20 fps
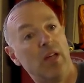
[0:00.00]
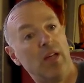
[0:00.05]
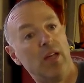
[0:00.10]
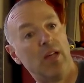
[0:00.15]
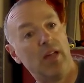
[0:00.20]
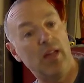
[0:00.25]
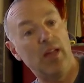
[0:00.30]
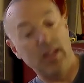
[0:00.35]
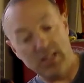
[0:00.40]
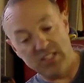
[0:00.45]

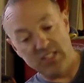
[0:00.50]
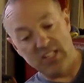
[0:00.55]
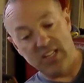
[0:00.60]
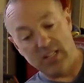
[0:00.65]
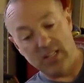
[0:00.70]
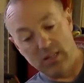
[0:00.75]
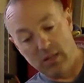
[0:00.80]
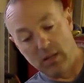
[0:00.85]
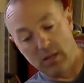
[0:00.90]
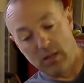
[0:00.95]
and it
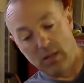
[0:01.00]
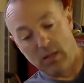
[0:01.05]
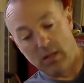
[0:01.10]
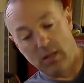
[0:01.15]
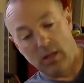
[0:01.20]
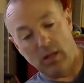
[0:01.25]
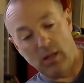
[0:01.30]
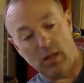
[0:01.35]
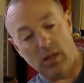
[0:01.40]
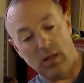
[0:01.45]
did.
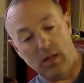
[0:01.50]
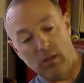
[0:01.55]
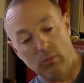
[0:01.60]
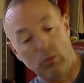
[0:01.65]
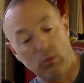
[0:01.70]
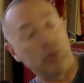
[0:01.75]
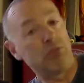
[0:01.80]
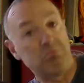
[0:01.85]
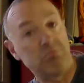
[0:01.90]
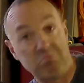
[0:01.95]
Uh, it
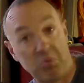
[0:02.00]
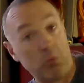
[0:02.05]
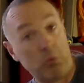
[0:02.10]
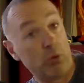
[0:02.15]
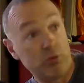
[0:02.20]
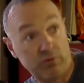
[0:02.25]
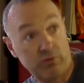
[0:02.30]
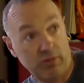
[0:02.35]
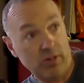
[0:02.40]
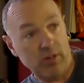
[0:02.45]
worked. It
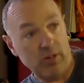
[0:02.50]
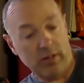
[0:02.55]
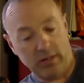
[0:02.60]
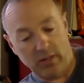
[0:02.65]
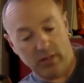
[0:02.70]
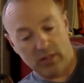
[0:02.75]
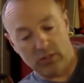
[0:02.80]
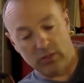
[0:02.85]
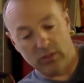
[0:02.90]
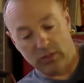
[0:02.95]
works fine,
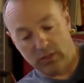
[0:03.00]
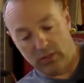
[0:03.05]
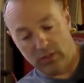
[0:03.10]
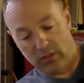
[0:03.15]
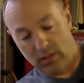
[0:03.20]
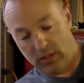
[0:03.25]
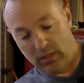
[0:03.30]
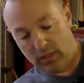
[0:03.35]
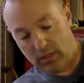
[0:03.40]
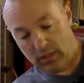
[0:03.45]
actually.
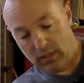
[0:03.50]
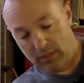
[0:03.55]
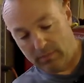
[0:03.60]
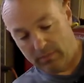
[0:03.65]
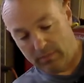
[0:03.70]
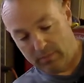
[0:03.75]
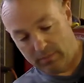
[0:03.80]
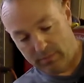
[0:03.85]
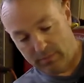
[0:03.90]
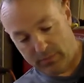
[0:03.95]

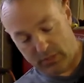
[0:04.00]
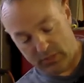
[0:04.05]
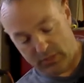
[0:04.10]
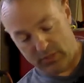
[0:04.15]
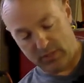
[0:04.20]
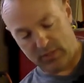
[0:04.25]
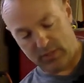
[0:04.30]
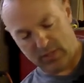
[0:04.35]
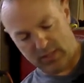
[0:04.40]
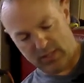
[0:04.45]
Um, this
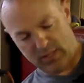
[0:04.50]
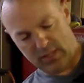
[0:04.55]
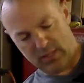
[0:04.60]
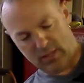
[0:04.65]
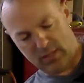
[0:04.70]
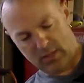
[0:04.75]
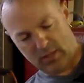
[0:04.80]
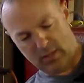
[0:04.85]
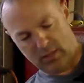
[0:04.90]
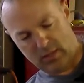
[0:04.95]
is, I think,
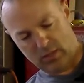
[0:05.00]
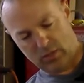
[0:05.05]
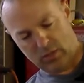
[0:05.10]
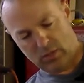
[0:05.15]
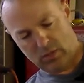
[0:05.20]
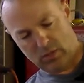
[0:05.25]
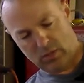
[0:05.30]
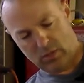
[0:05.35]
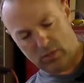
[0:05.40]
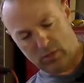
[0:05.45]
a
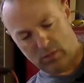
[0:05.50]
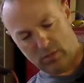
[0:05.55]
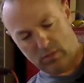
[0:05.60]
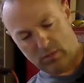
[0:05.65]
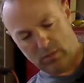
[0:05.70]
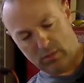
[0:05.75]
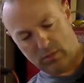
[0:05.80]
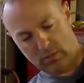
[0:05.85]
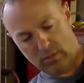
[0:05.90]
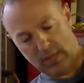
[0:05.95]

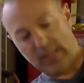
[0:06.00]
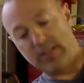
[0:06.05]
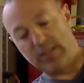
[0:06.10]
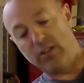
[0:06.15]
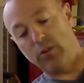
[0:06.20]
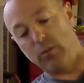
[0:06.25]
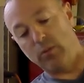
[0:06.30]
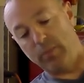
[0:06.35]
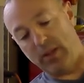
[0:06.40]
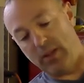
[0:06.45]
eight
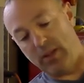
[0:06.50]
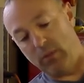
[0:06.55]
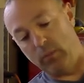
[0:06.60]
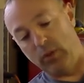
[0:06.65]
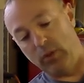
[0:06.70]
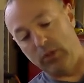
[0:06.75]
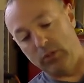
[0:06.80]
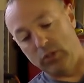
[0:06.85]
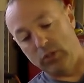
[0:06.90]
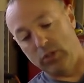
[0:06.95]
hundred pound
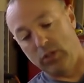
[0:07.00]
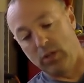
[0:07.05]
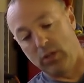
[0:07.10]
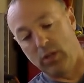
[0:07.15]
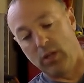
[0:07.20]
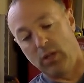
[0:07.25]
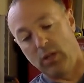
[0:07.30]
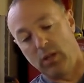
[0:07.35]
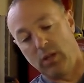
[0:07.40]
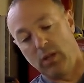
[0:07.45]
winch.
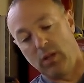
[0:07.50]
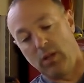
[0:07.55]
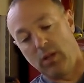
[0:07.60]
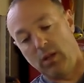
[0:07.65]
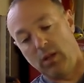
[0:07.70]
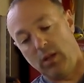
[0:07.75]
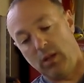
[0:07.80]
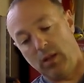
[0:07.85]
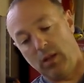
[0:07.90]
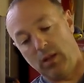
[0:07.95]

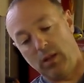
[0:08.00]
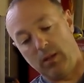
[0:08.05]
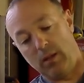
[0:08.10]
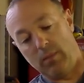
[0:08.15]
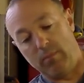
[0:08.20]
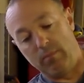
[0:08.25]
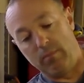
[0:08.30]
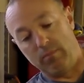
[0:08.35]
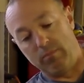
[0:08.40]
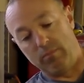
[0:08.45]

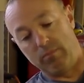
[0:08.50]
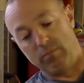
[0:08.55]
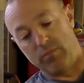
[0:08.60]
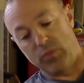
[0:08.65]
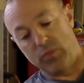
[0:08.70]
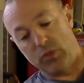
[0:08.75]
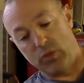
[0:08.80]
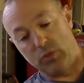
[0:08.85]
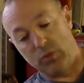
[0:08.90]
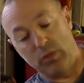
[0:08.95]
Um,
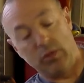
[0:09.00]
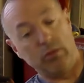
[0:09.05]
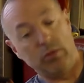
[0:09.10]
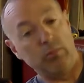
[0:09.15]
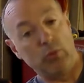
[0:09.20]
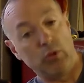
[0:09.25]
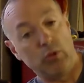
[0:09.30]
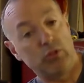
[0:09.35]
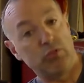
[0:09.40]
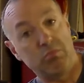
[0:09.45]
so, you know, it
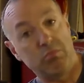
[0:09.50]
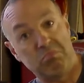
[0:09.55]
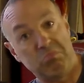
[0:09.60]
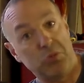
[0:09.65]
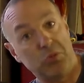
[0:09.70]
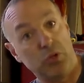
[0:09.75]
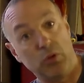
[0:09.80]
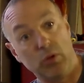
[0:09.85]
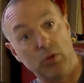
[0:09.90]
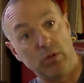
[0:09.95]
works
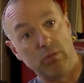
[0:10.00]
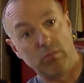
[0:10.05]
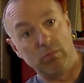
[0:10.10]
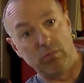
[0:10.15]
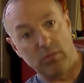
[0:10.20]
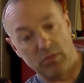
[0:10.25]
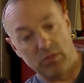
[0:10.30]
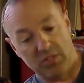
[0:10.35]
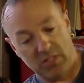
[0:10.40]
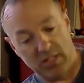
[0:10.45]
pretty good.
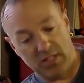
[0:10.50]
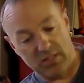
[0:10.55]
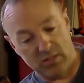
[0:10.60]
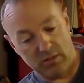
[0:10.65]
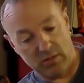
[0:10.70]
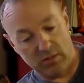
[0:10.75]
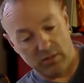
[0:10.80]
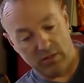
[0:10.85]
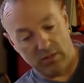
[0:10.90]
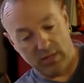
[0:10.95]
Sleds
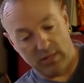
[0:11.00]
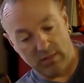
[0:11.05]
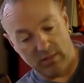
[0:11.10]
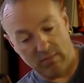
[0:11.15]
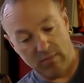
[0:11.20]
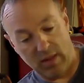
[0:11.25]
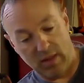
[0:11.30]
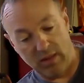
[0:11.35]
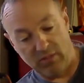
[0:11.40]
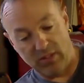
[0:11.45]
aren't that
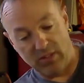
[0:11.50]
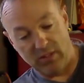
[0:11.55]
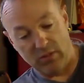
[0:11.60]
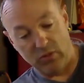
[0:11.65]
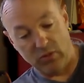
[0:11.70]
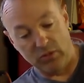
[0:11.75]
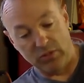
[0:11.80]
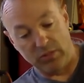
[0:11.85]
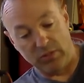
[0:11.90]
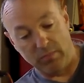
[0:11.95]
heavy.
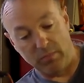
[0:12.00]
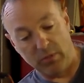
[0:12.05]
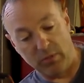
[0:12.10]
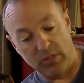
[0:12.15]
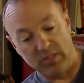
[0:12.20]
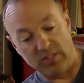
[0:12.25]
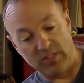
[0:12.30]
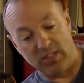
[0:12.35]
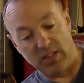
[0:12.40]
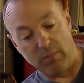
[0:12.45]
Usually pretty
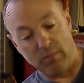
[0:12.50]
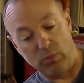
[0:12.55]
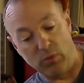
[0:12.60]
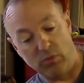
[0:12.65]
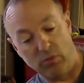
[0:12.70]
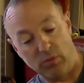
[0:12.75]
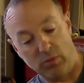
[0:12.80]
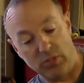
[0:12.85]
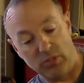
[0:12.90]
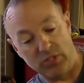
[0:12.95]
easy to get
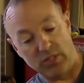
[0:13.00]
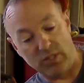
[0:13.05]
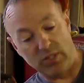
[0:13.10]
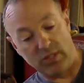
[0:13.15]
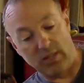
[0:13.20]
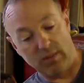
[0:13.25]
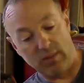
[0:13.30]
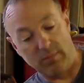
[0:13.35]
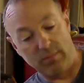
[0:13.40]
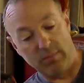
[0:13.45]
moving once you
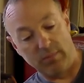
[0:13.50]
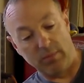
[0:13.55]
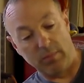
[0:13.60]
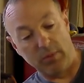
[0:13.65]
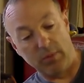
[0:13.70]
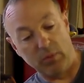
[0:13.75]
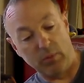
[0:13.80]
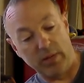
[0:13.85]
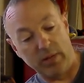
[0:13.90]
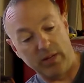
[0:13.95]
get a, a
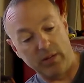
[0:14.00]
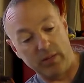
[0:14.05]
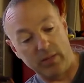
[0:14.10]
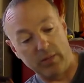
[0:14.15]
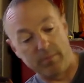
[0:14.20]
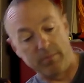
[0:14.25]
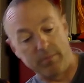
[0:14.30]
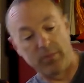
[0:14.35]
bit of weight on them.